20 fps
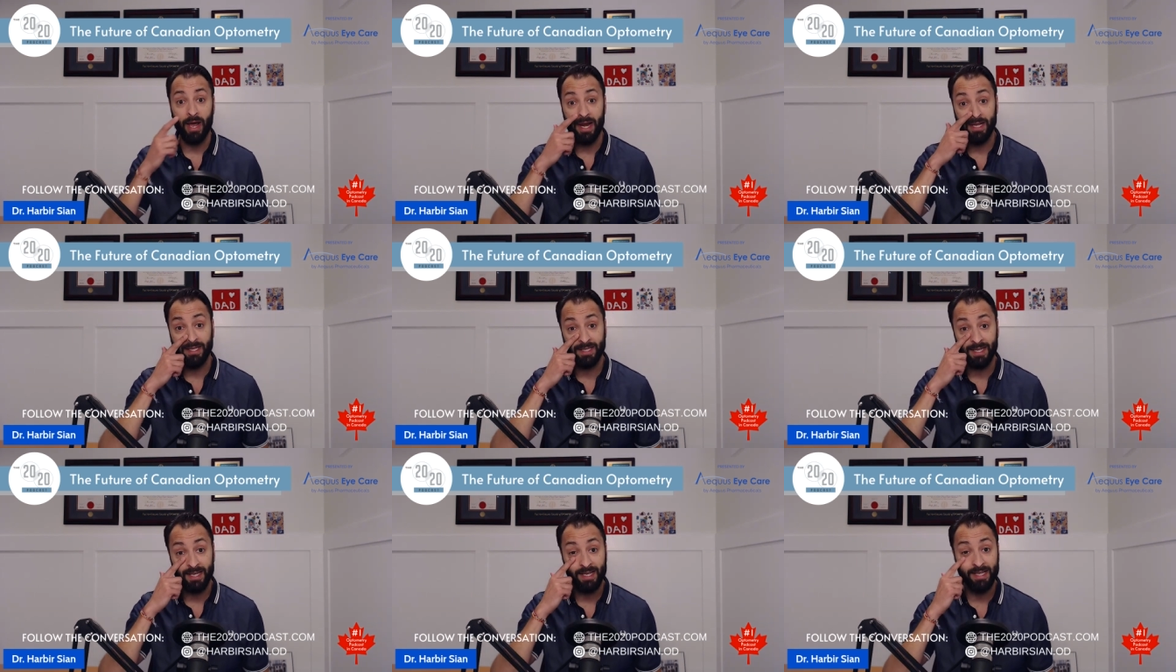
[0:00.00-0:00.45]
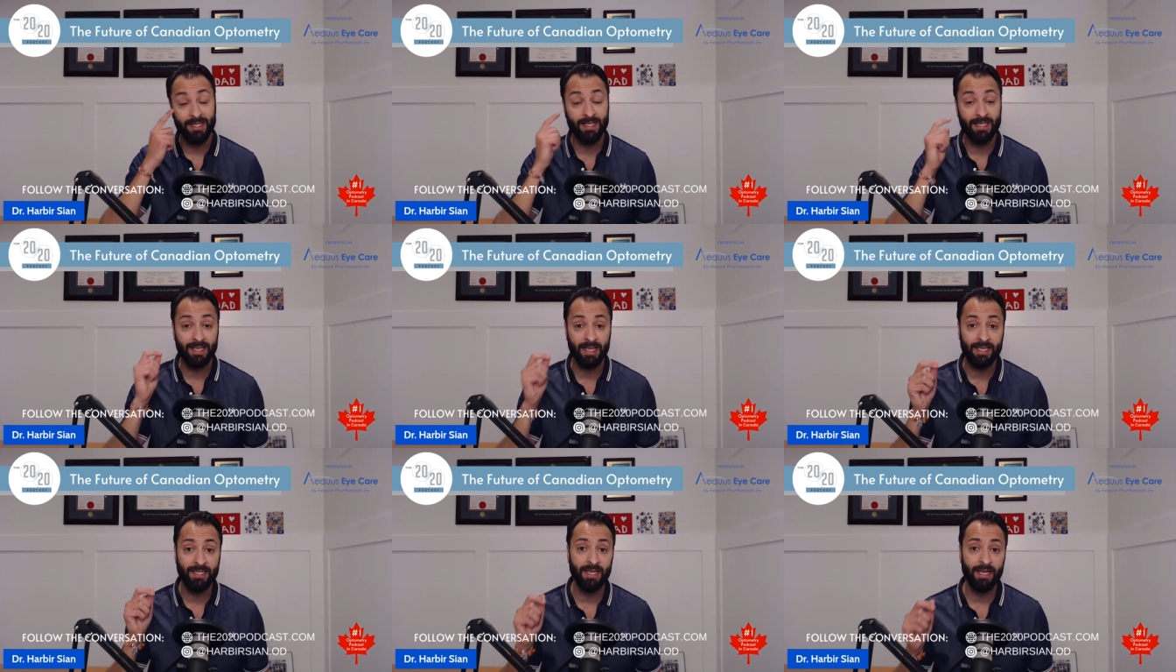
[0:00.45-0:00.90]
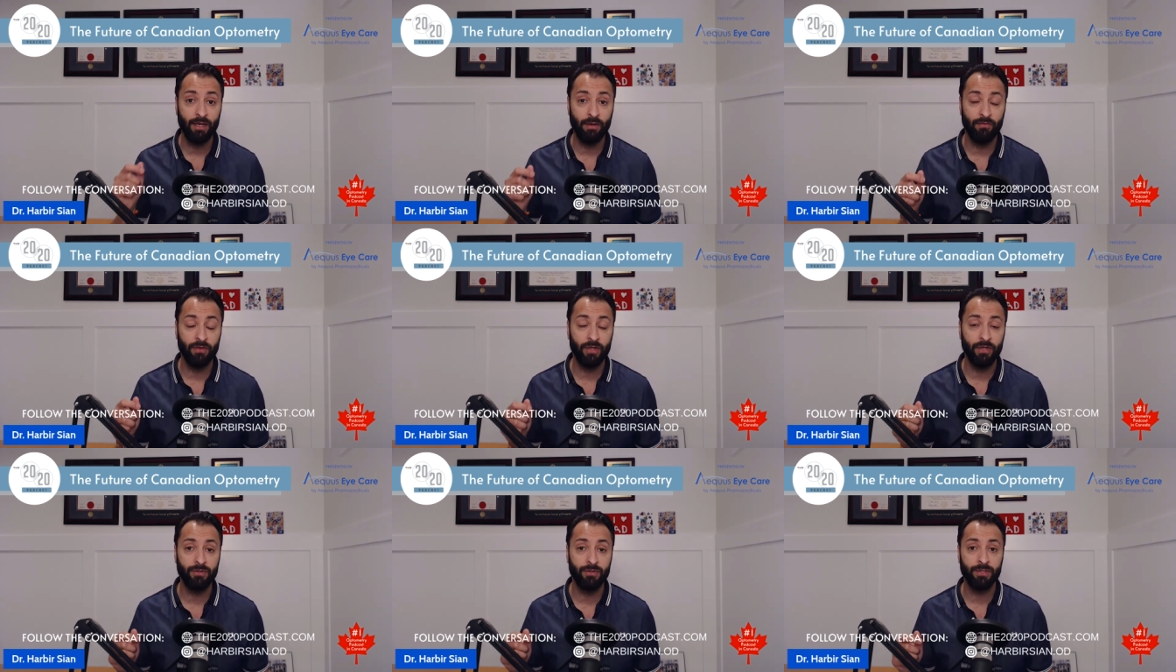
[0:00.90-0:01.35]
And it's 6
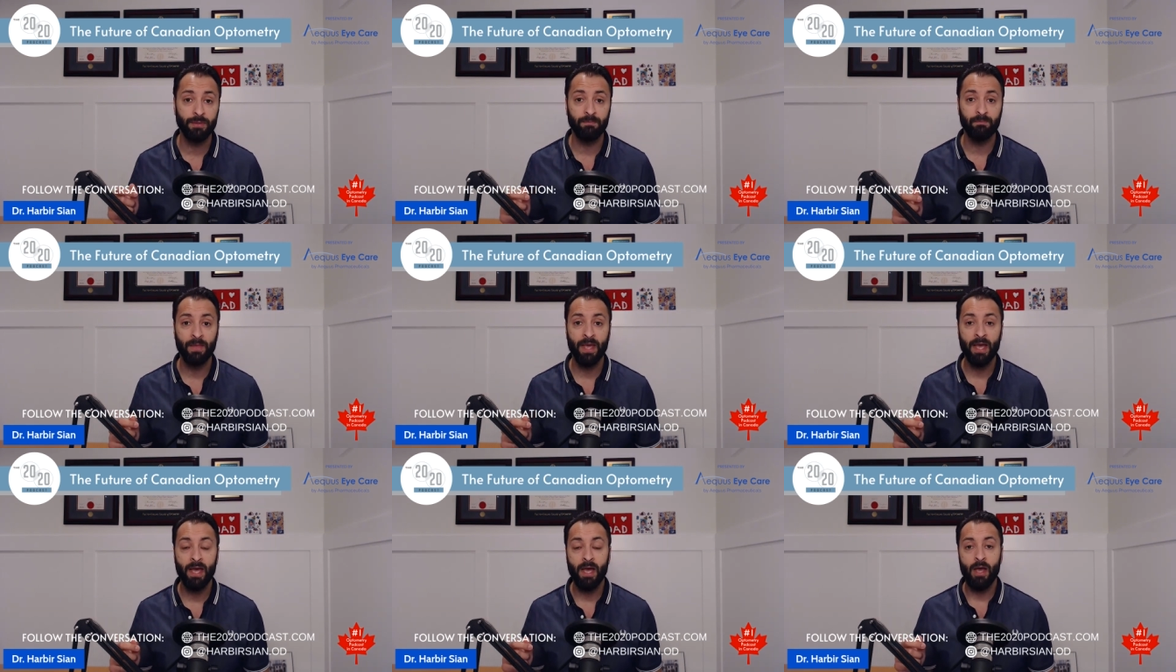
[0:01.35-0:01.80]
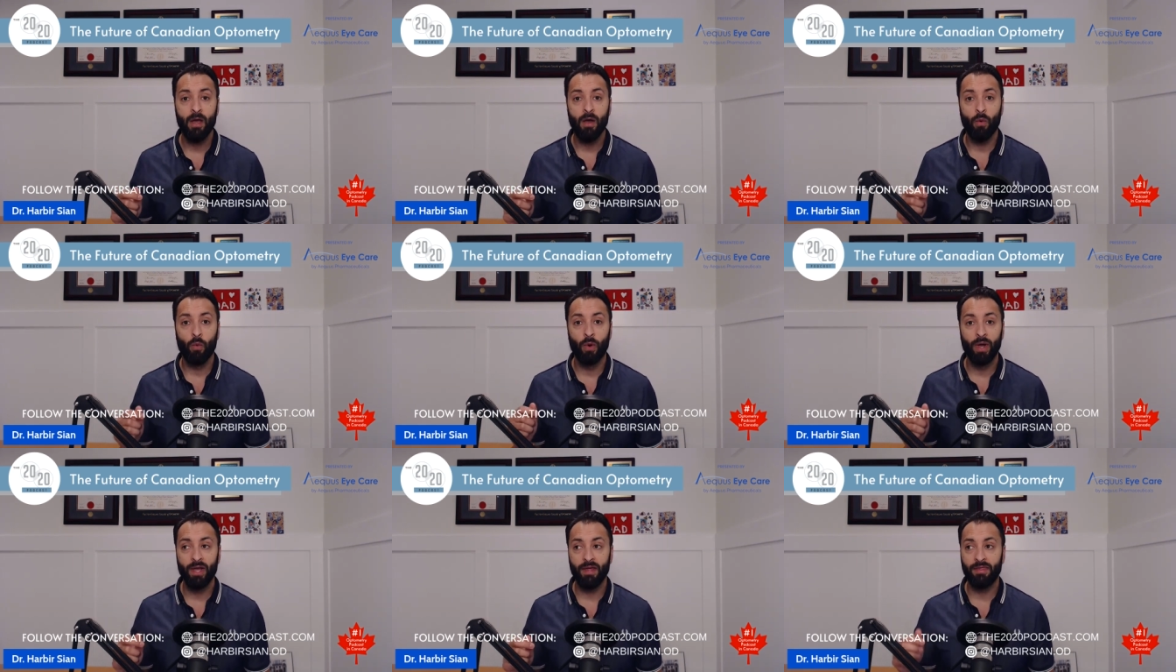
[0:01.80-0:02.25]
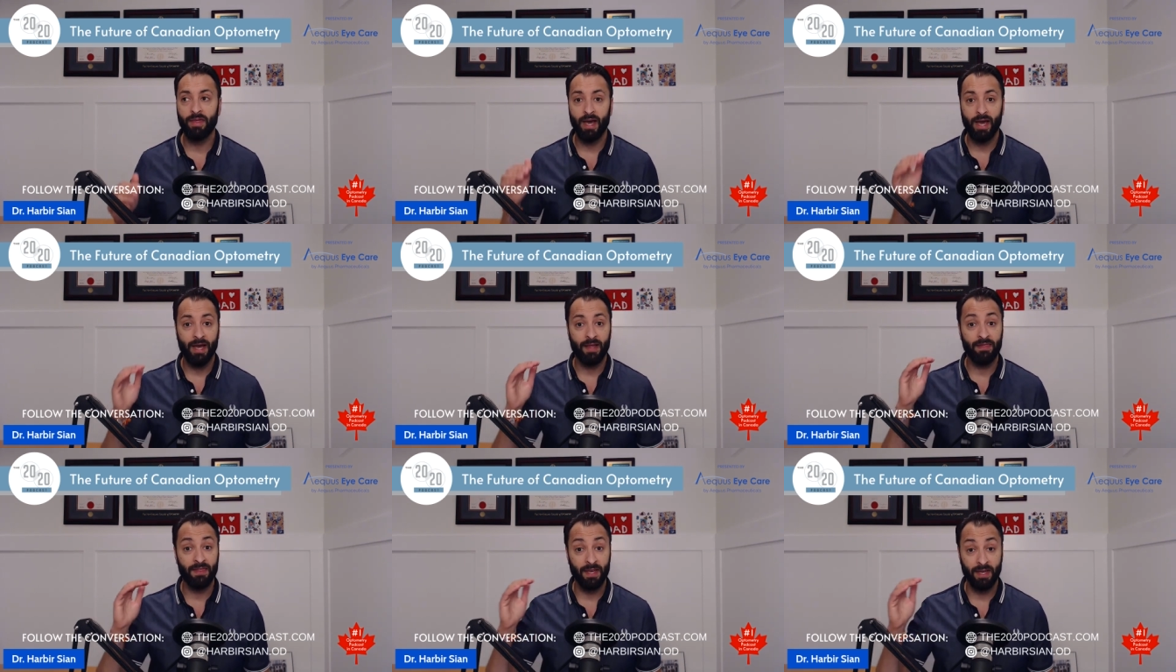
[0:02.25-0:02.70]
interviews with
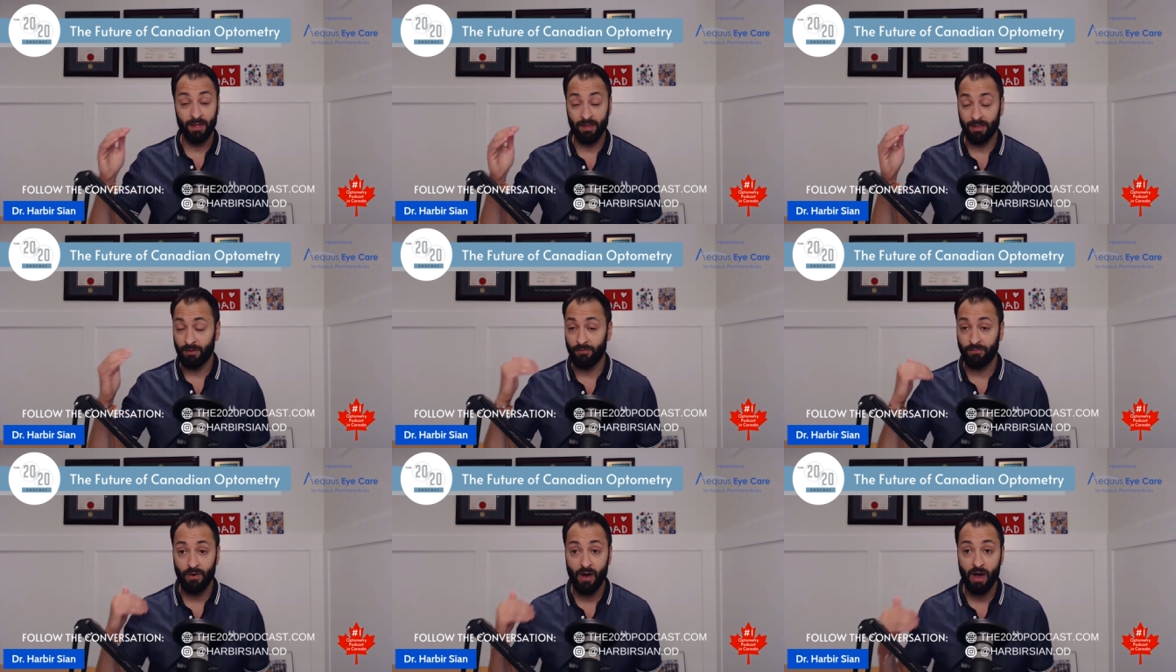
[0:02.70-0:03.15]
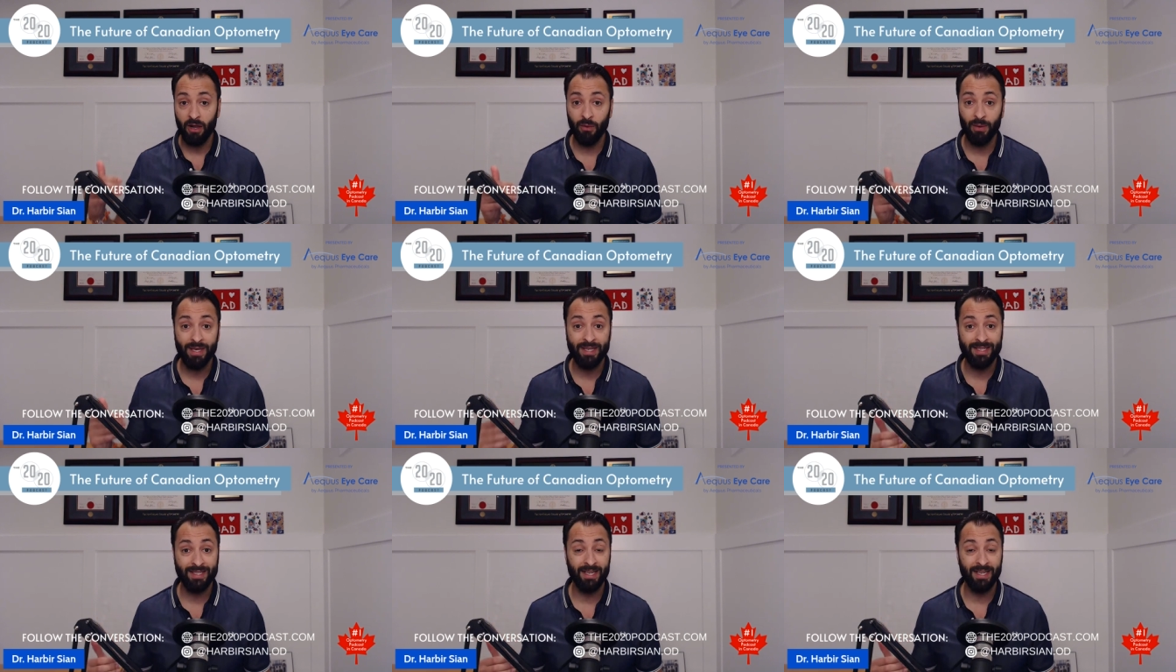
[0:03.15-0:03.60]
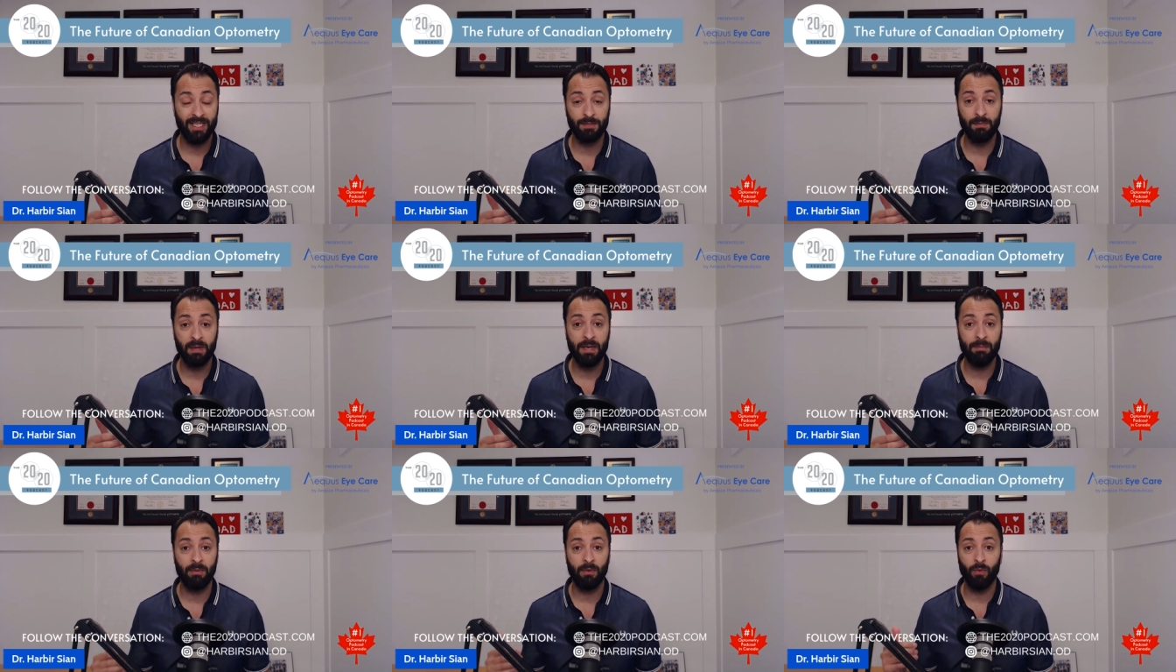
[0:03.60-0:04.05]
the following 6
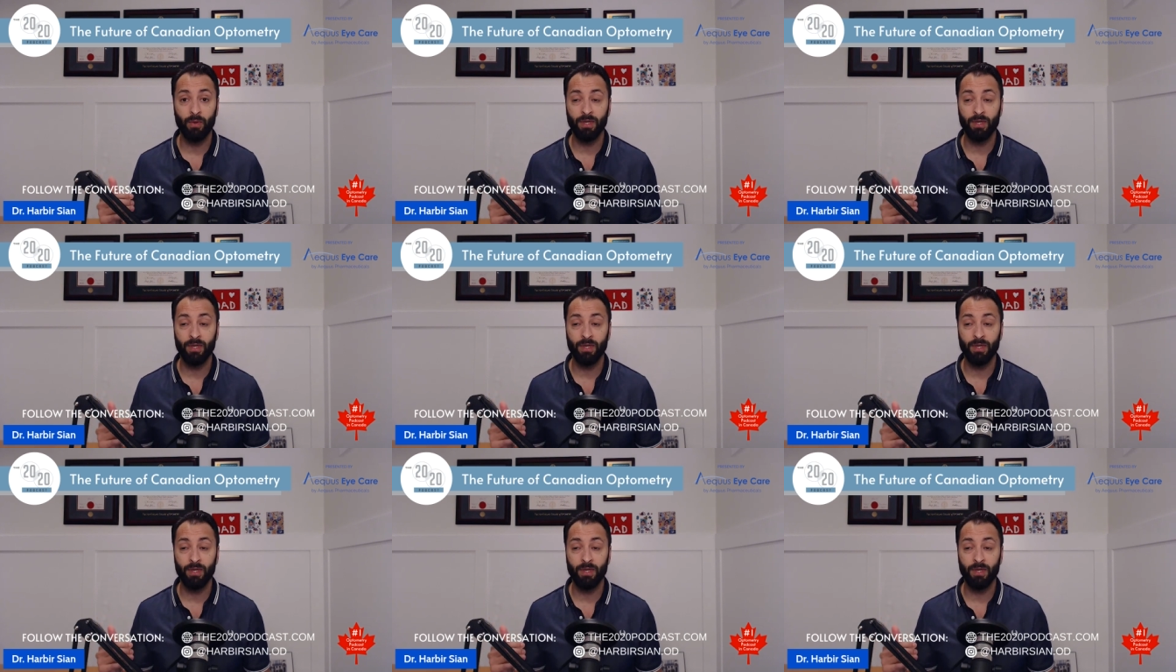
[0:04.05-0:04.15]
people,